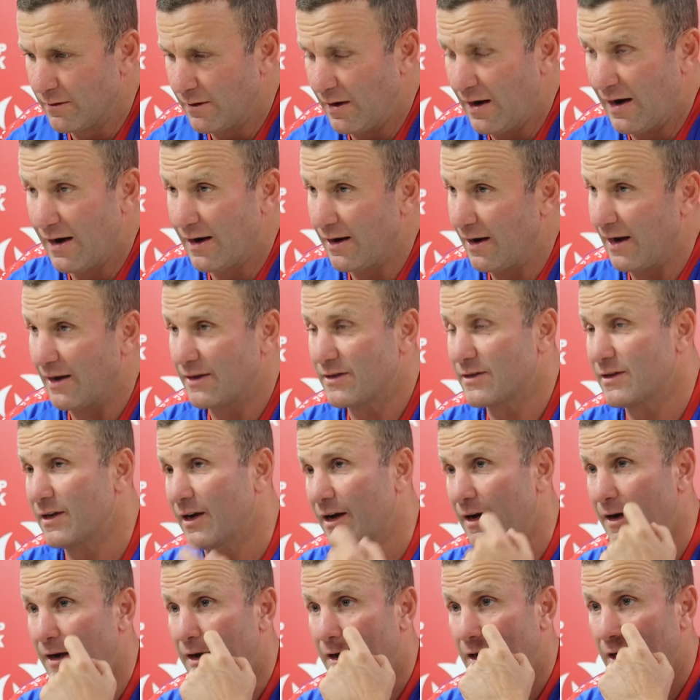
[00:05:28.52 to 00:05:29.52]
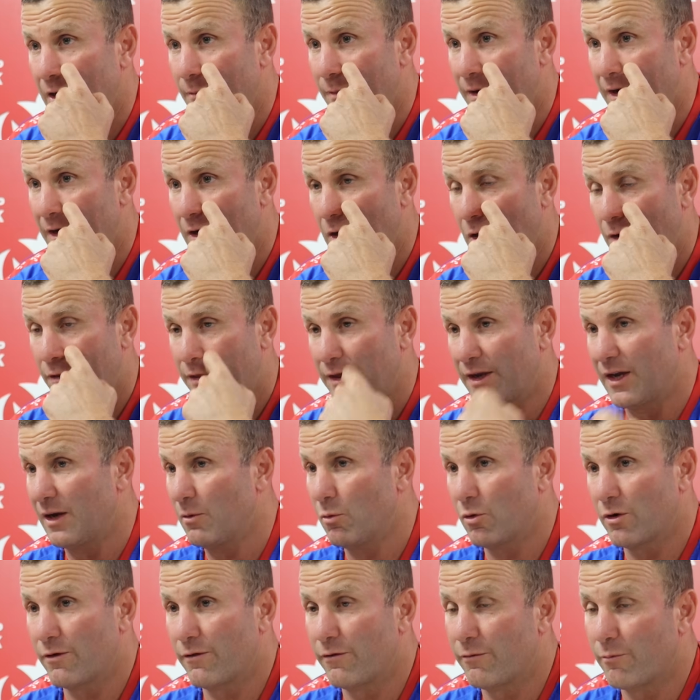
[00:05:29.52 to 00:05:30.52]
Yeah, outstanding. I mean, I think he
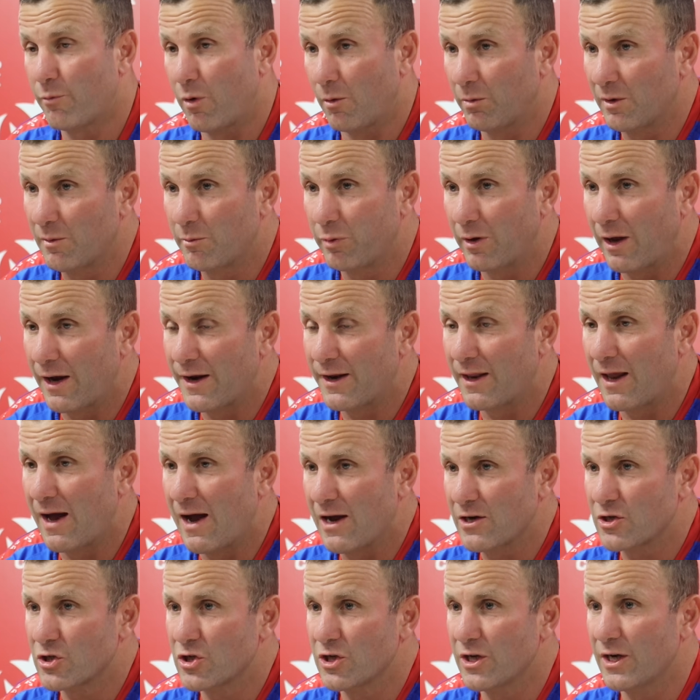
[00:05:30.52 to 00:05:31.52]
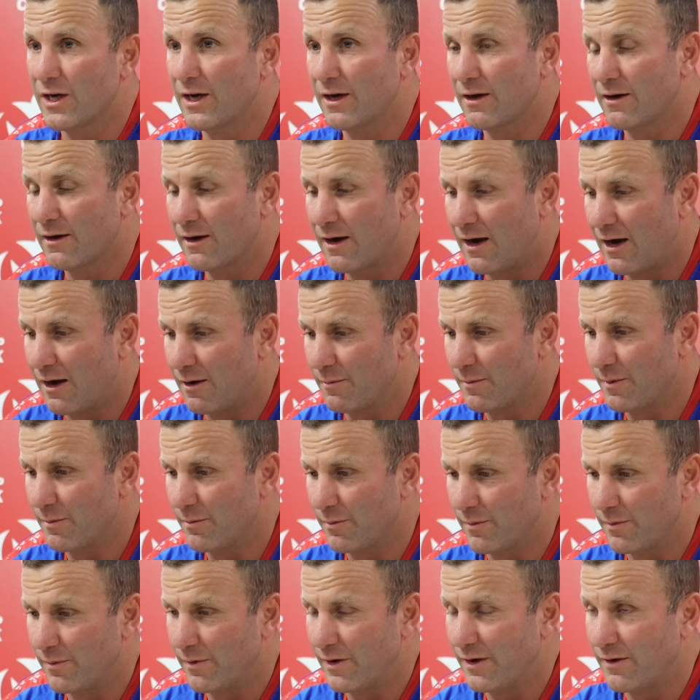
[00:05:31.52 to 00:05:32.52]
would have probably played last year
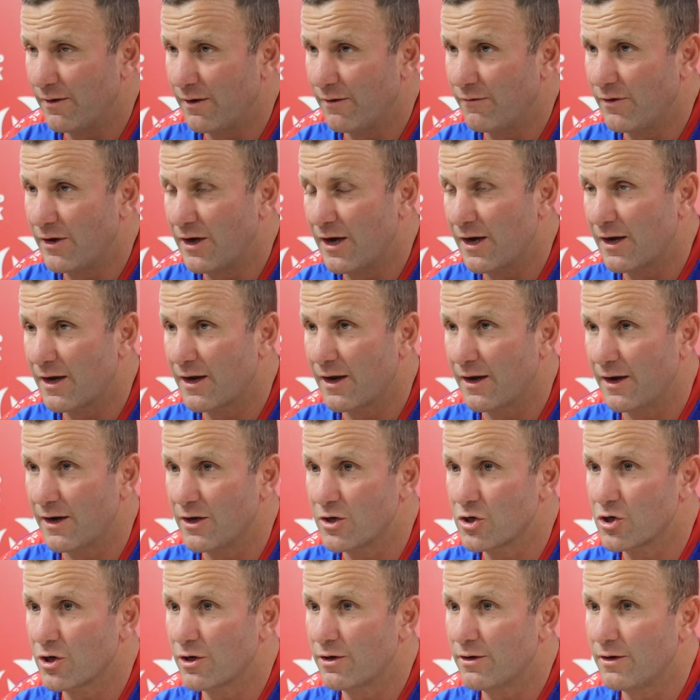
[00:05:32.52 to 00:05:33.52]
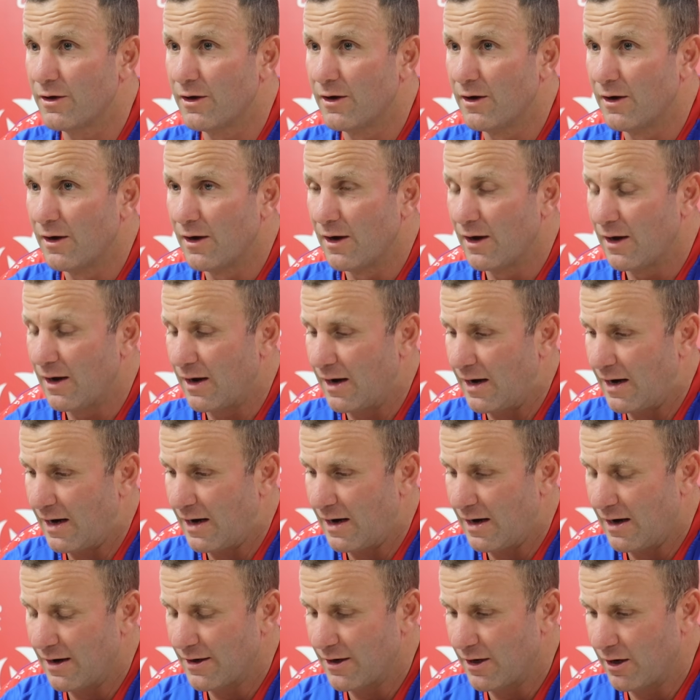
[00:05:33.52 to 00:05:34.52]
if he didn't get injured.
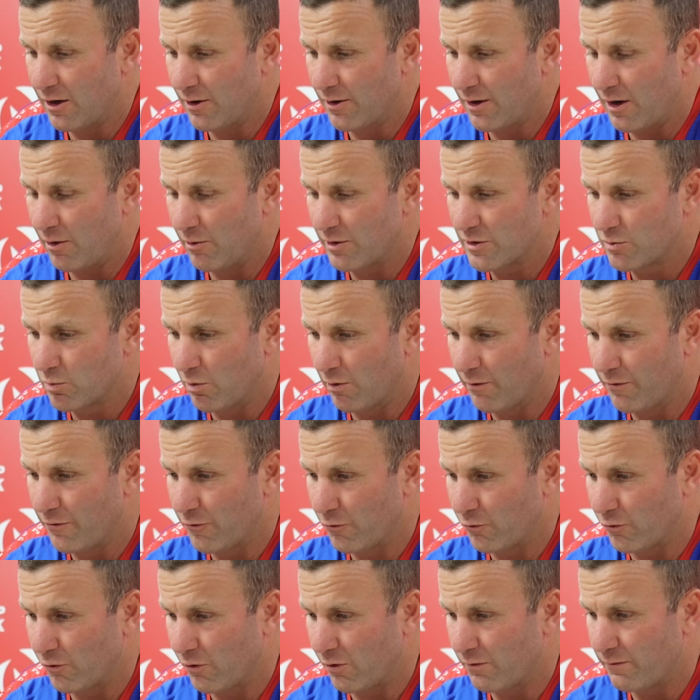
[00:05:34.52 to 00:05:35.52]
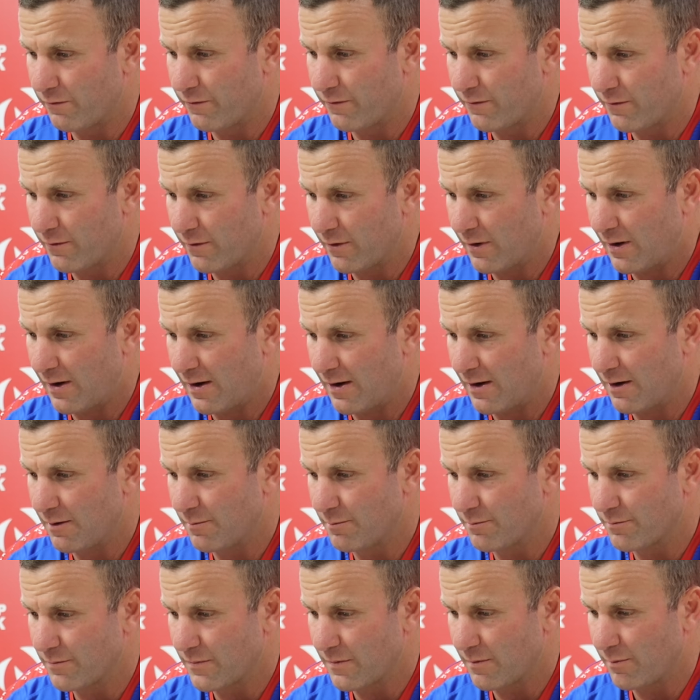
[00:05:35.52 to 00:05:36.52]
I know he's well thought of,
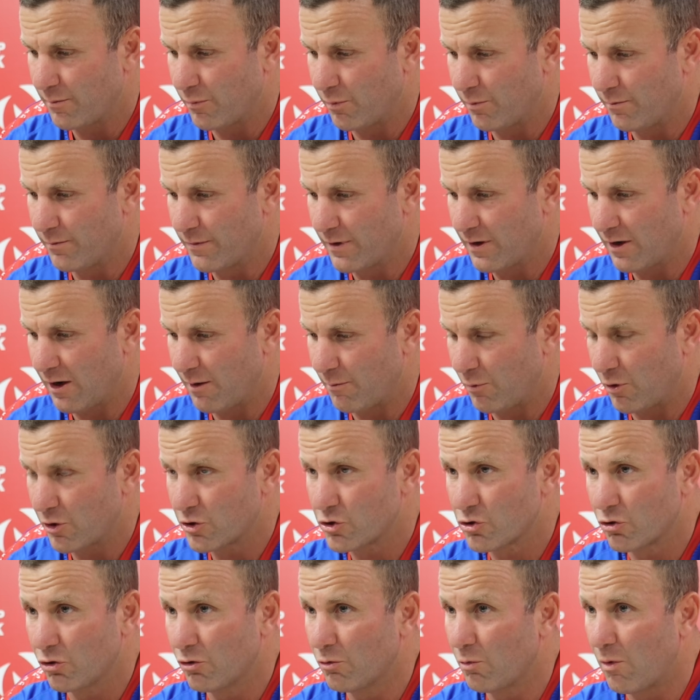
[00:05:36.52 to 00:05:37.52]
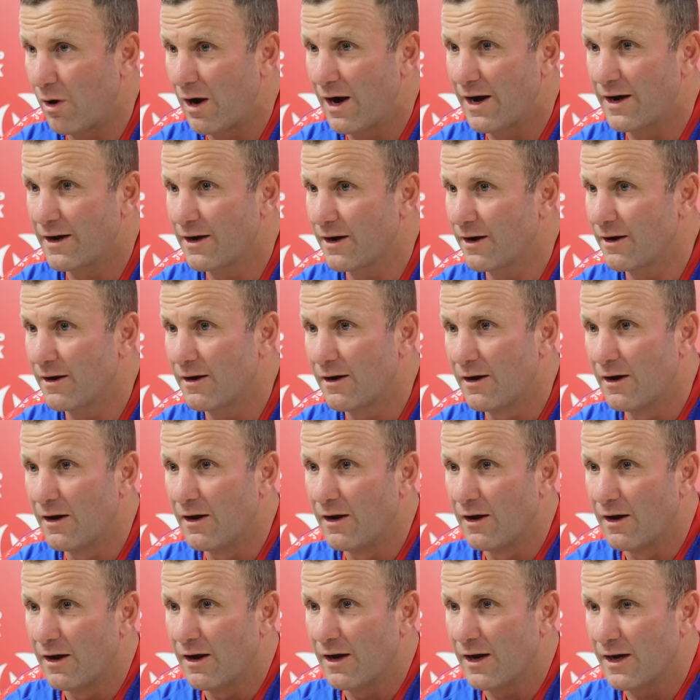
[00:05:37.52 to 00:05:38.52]
by Sean Wayne, and
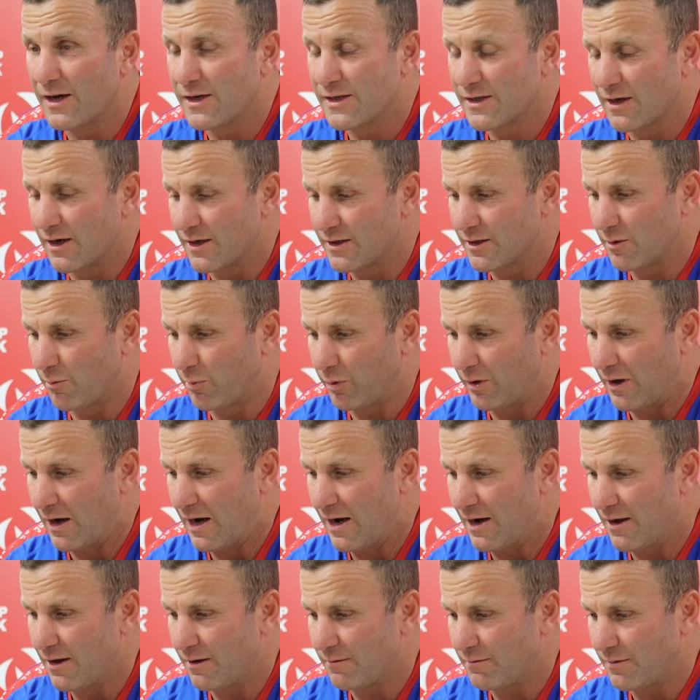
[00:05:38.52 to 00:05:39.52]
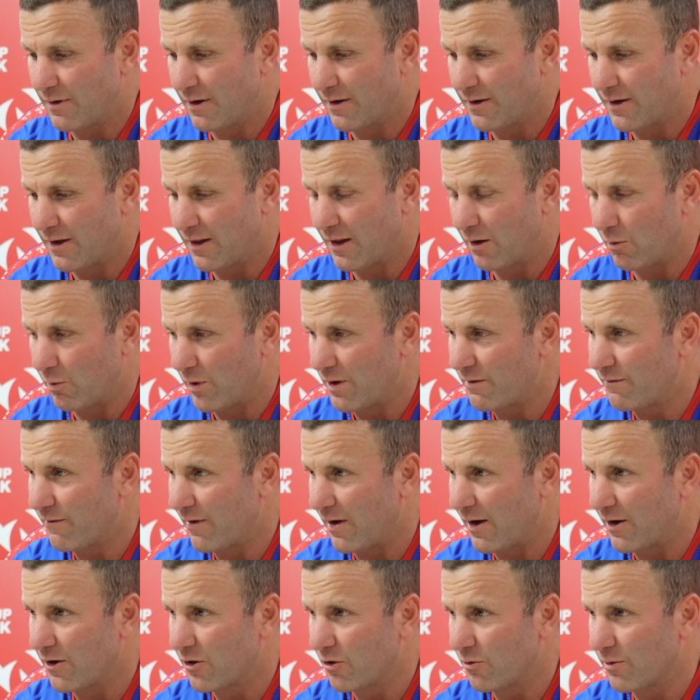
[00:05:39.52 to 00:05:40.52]
he's a player that we
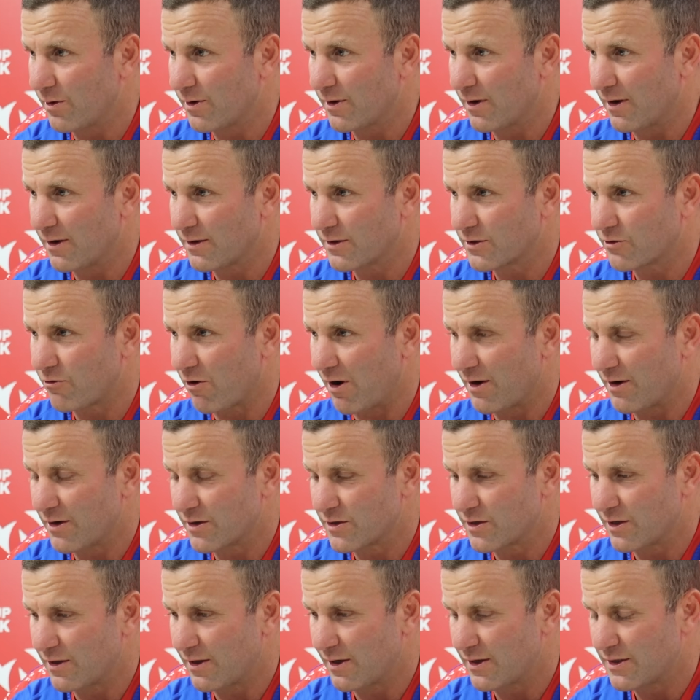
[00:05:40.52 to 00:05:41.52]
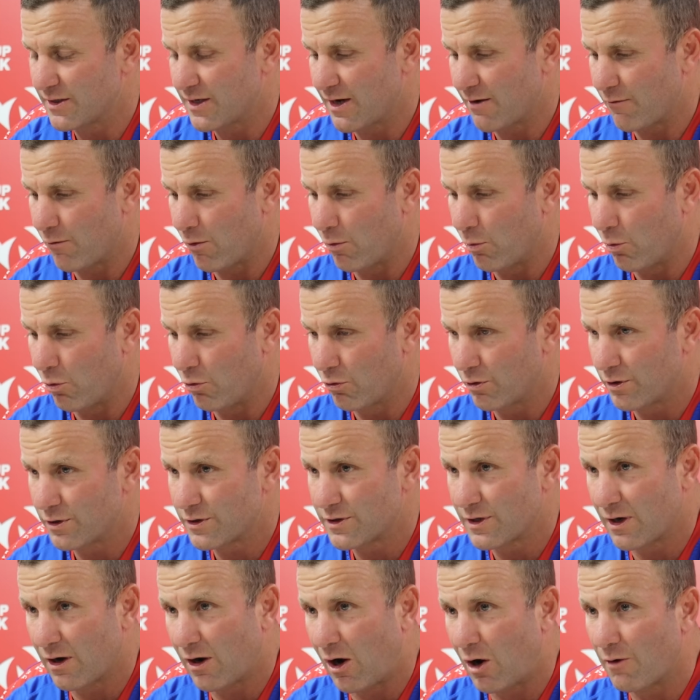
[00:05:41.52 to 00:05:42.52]
value, and it's great to see that he's getting rewarded.
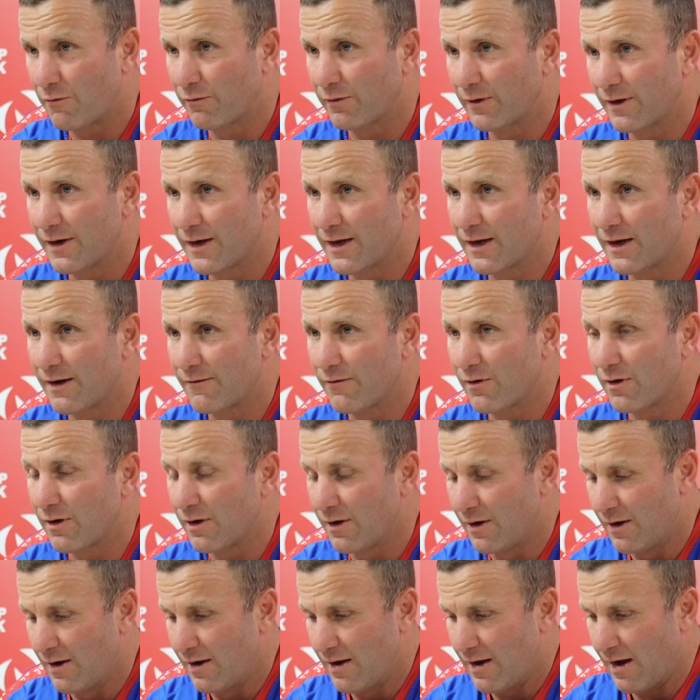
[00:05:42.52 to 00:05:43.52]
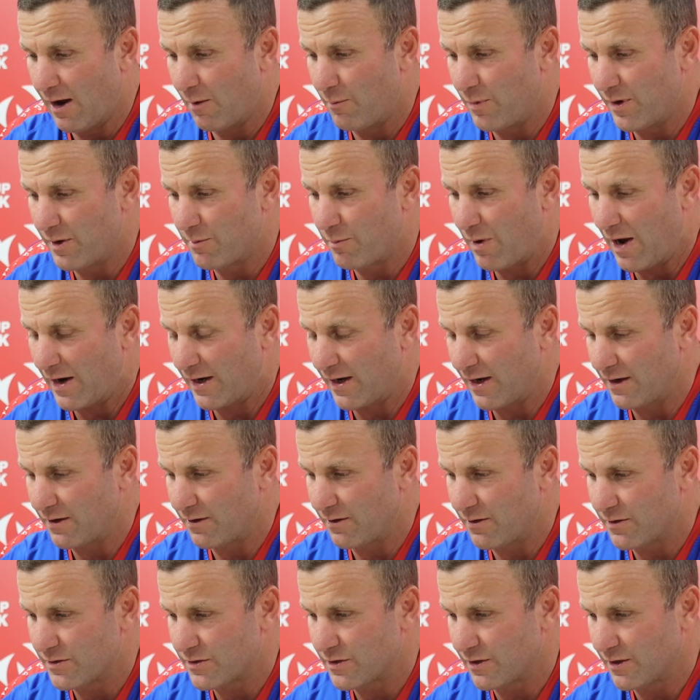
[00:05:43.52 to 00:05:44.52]
So hopefully he can have a big back end
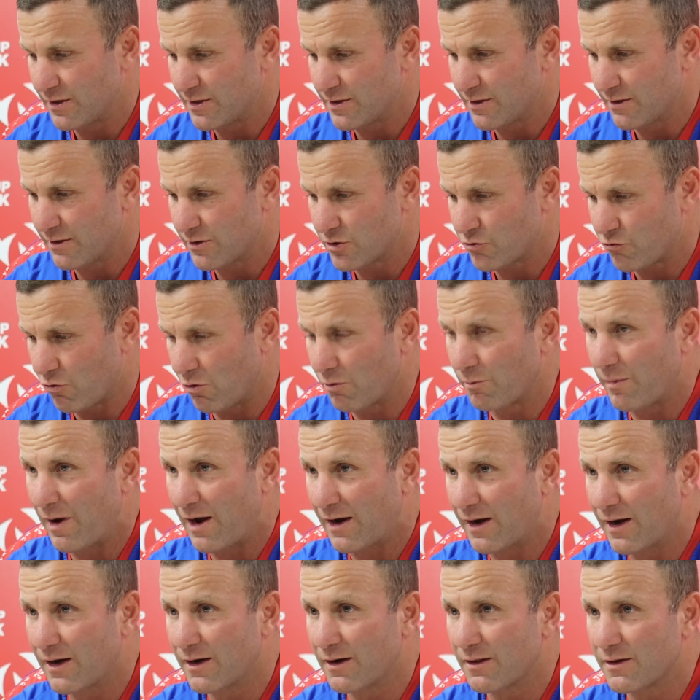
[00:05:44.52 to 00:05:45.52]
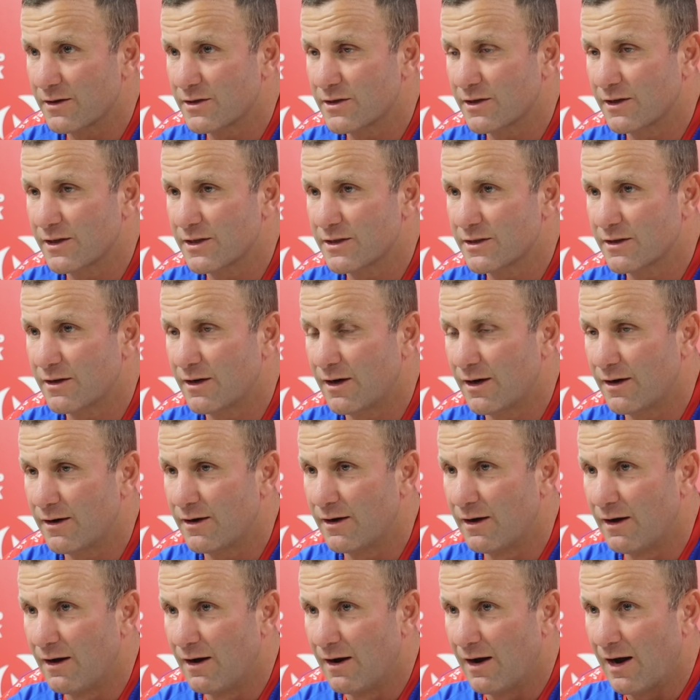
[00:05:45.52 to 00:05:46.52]
of the season, a strong back end of the
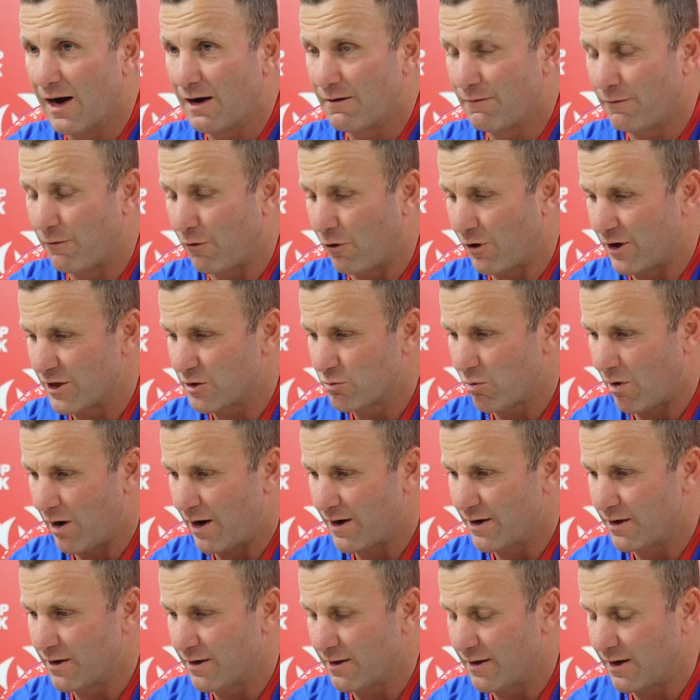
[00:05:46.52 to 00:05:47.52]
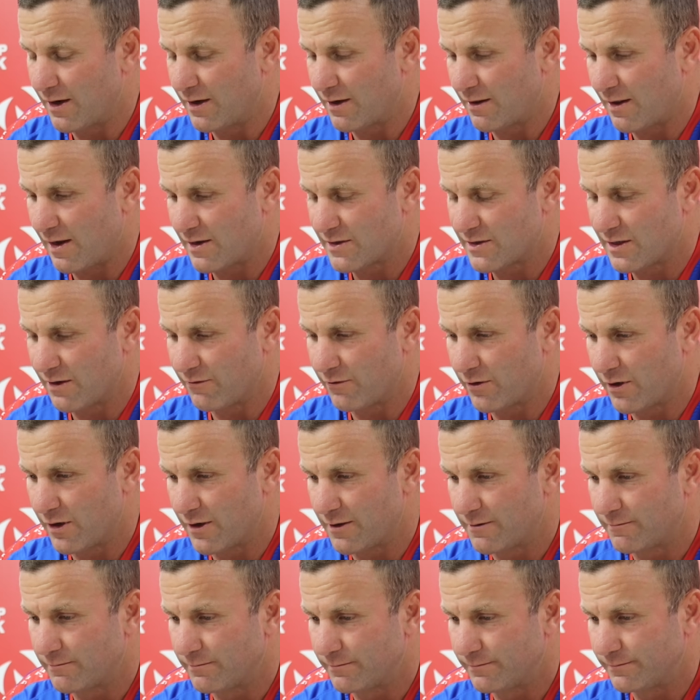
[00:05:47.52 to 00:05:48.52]
season, and fight his way into that
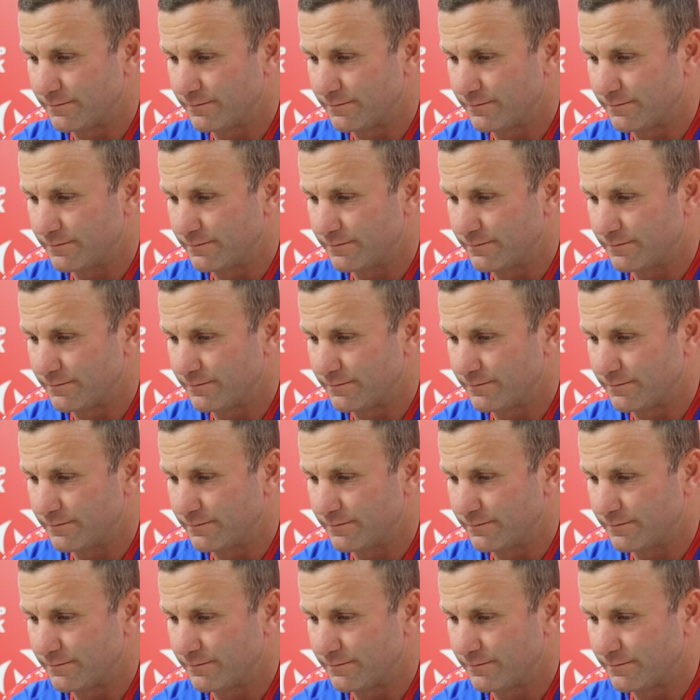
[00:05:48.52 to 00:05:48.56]
17.